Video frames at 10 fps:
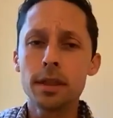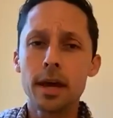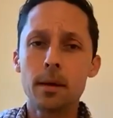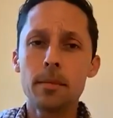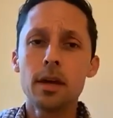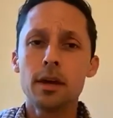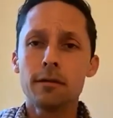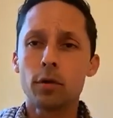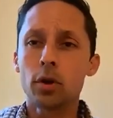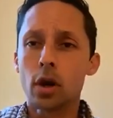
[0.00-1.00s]
them
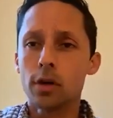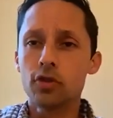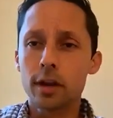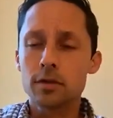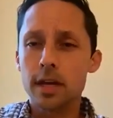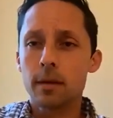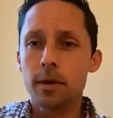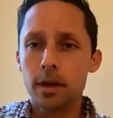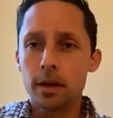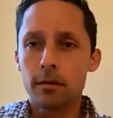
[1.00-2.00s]
for a large enough
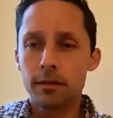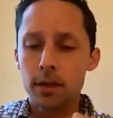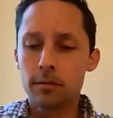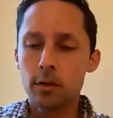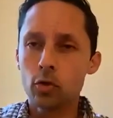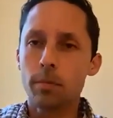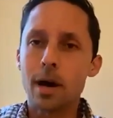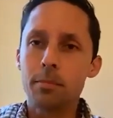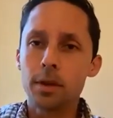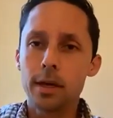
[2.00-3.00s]
segment of individual
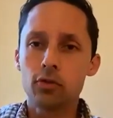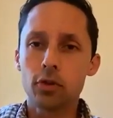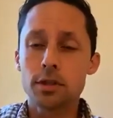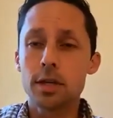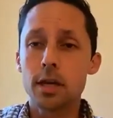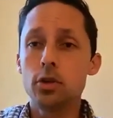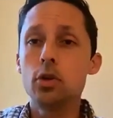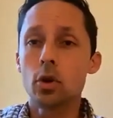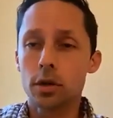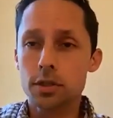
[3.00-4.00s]
populations, say New
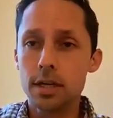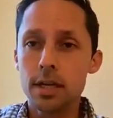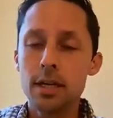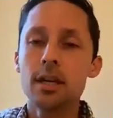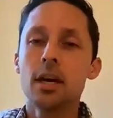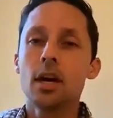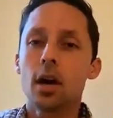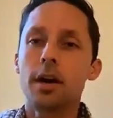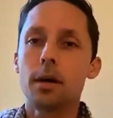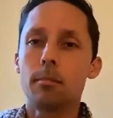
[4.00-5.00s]
York City,
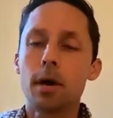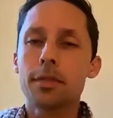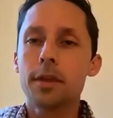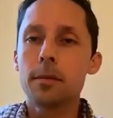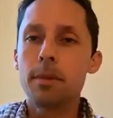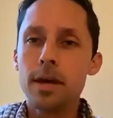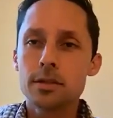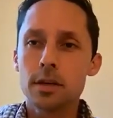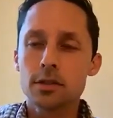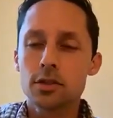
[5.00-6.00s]
on a monthly
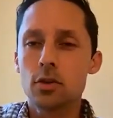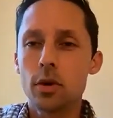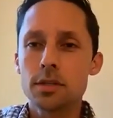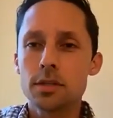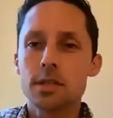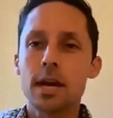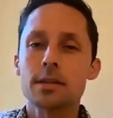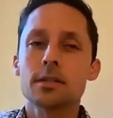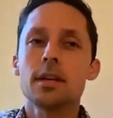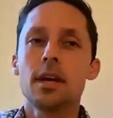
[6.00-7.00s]
basis to
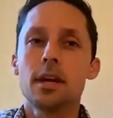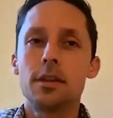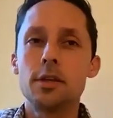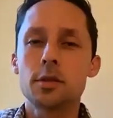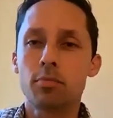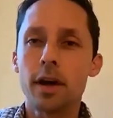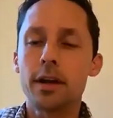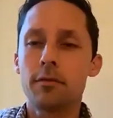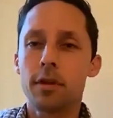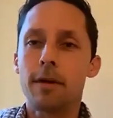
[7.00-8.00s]
assess the spread
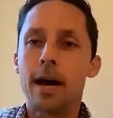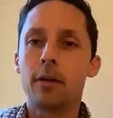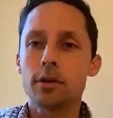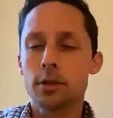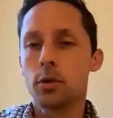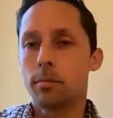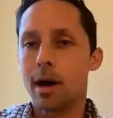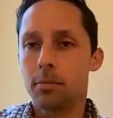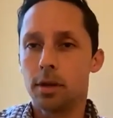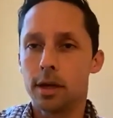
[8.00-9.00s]
of the virus through the
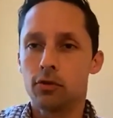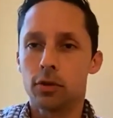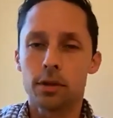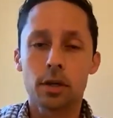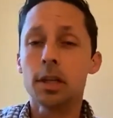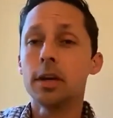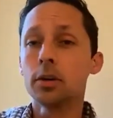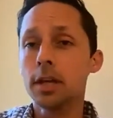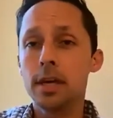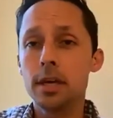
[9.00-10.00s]
population.
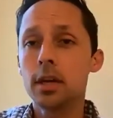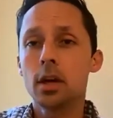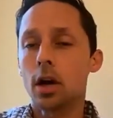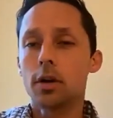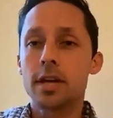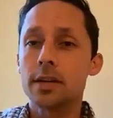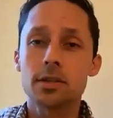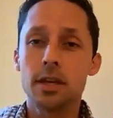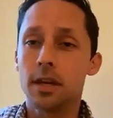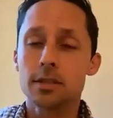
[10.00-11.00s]
Clearly, our
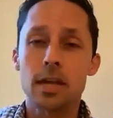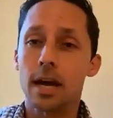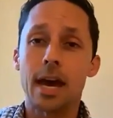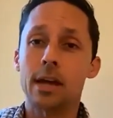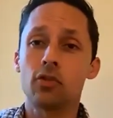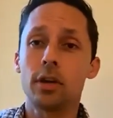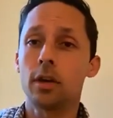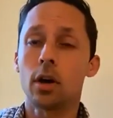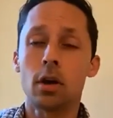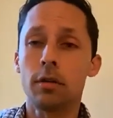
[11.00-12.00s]
testing is not catching
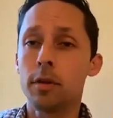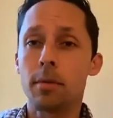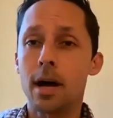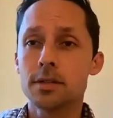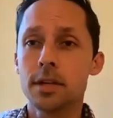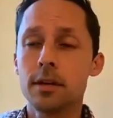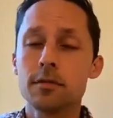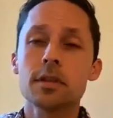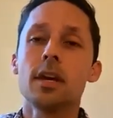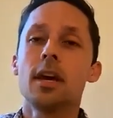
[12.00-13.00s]
all of the
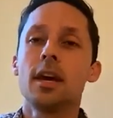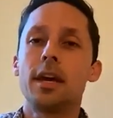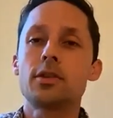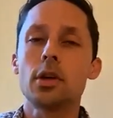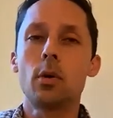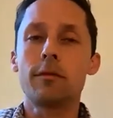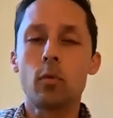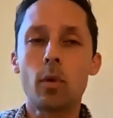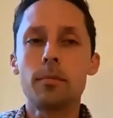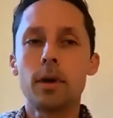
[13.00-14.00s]
positives. And so if
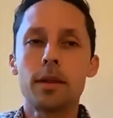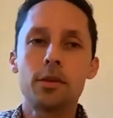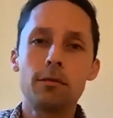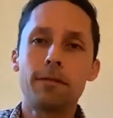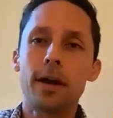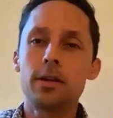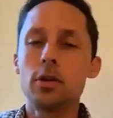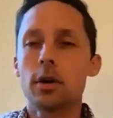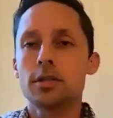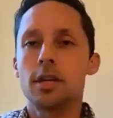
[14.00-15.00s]
1 month you find New
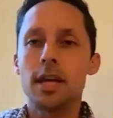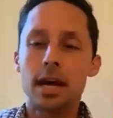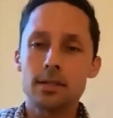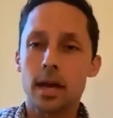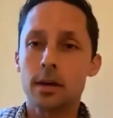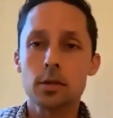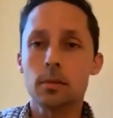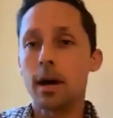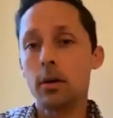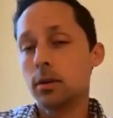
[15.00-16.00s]
York City has X
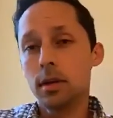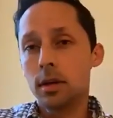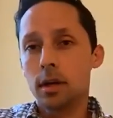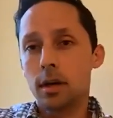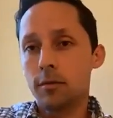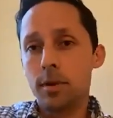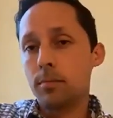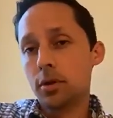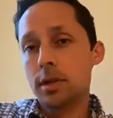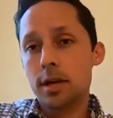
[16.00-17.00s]
amount of
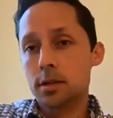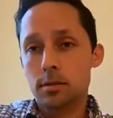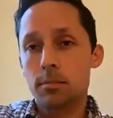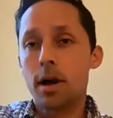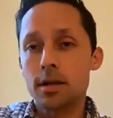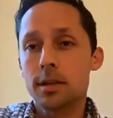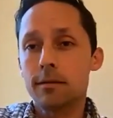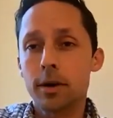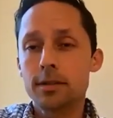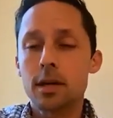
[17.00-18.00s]
people test positive
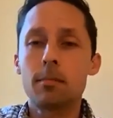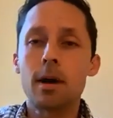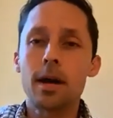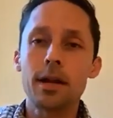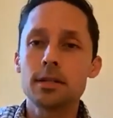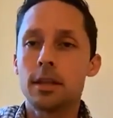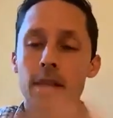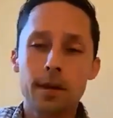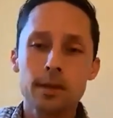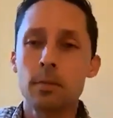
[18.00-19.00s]
for antibodies, and the
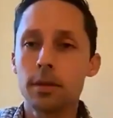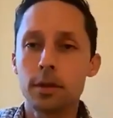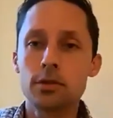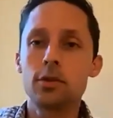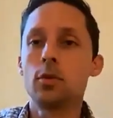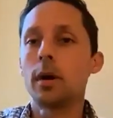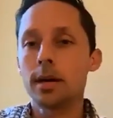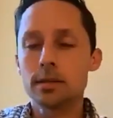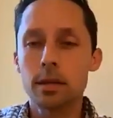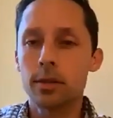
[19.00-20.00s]
next month it's
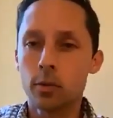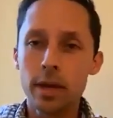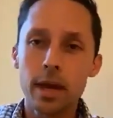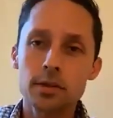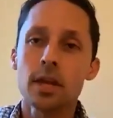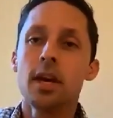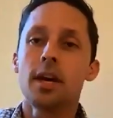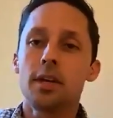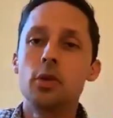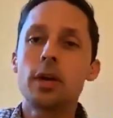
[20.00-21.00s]
2X, then 3X,
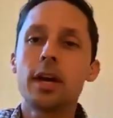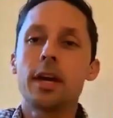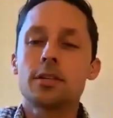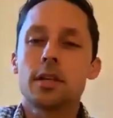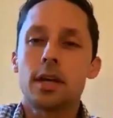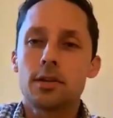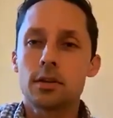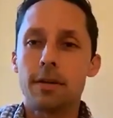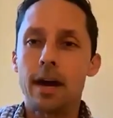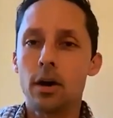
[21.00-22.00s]
you can get a sense of
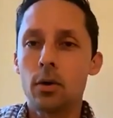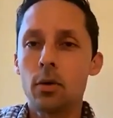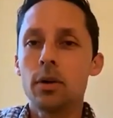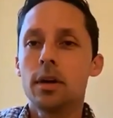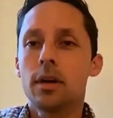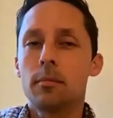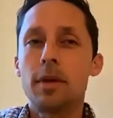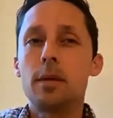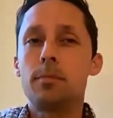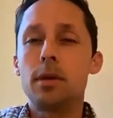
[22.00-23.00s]
how
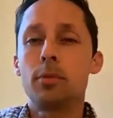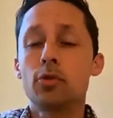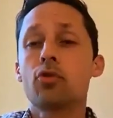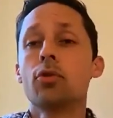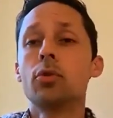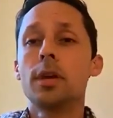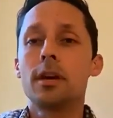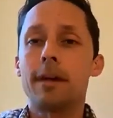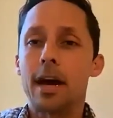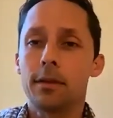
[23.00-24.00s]
many people truly have
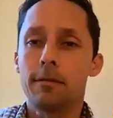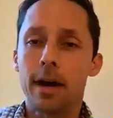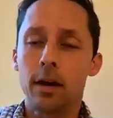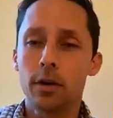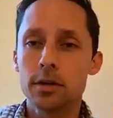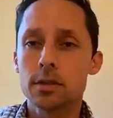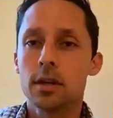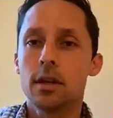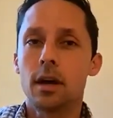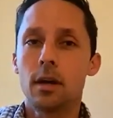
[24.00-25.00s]
had the virus,
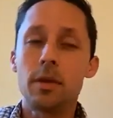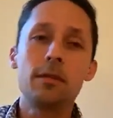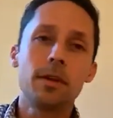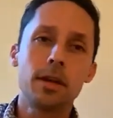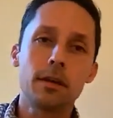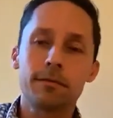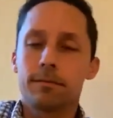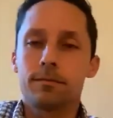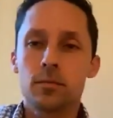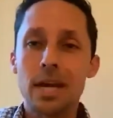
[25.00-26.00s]
even if
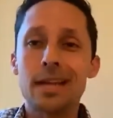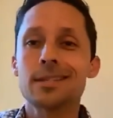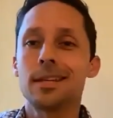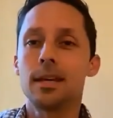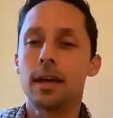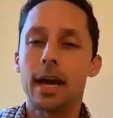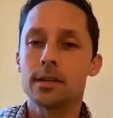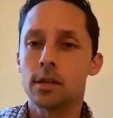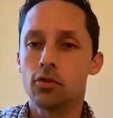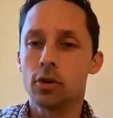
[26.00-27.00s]
testing
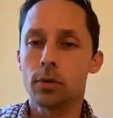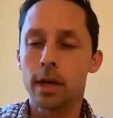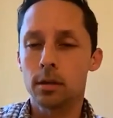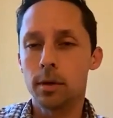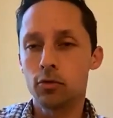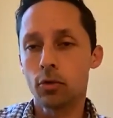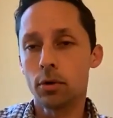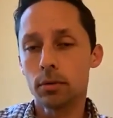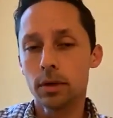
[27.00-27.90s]
hasn't shown that to be true.